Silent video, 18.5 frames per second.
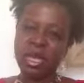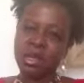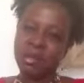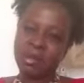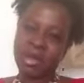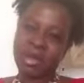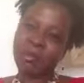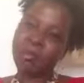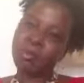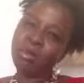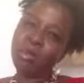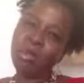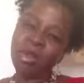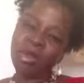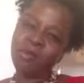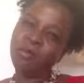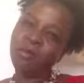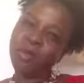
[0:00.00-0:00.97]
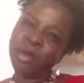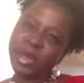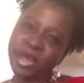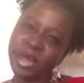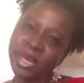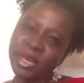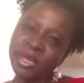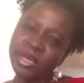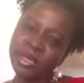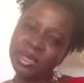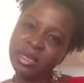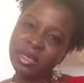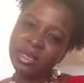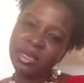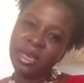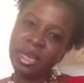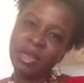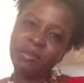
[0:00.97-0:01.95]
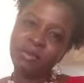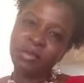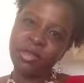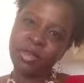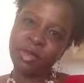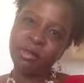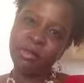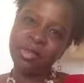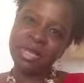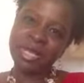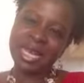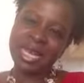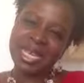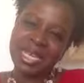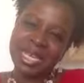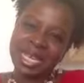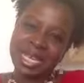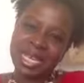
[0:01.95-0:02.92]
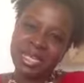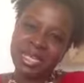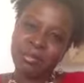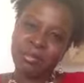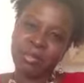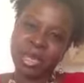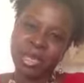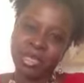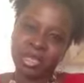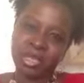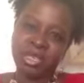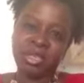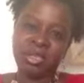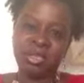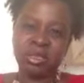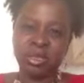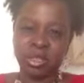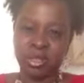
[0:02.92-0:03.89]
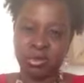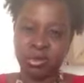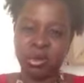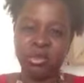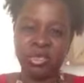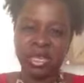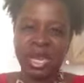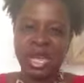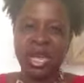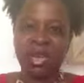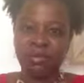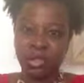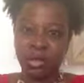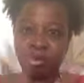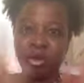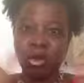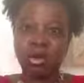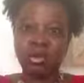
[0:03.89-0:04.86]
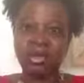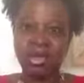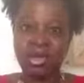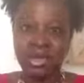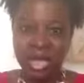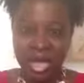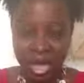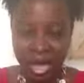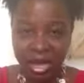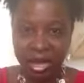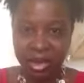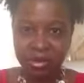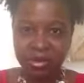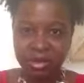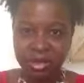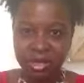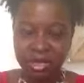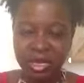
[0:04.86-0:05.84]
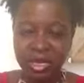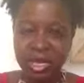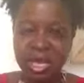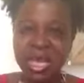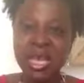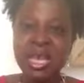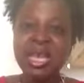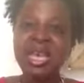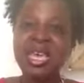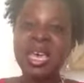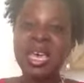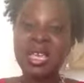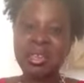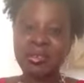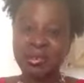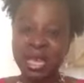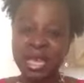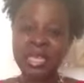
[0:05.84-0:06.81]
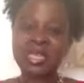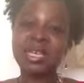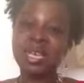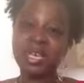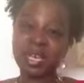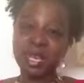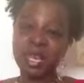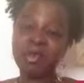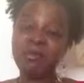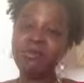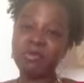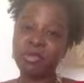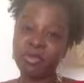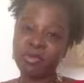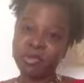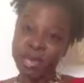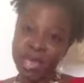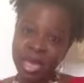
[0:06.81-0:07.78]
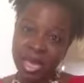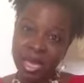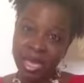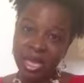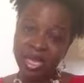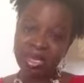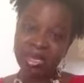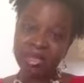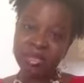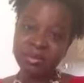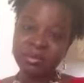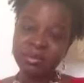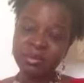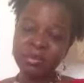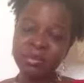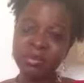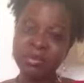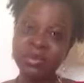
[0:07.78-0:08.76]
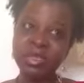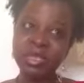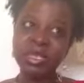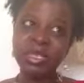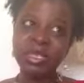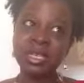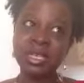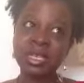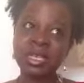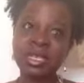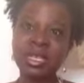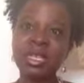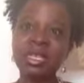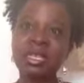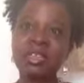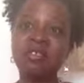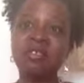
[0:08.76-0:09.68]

But I'm more afraid of them not getting the message that they're supposed to have to broaden their lives. And if that's got to come from me, then the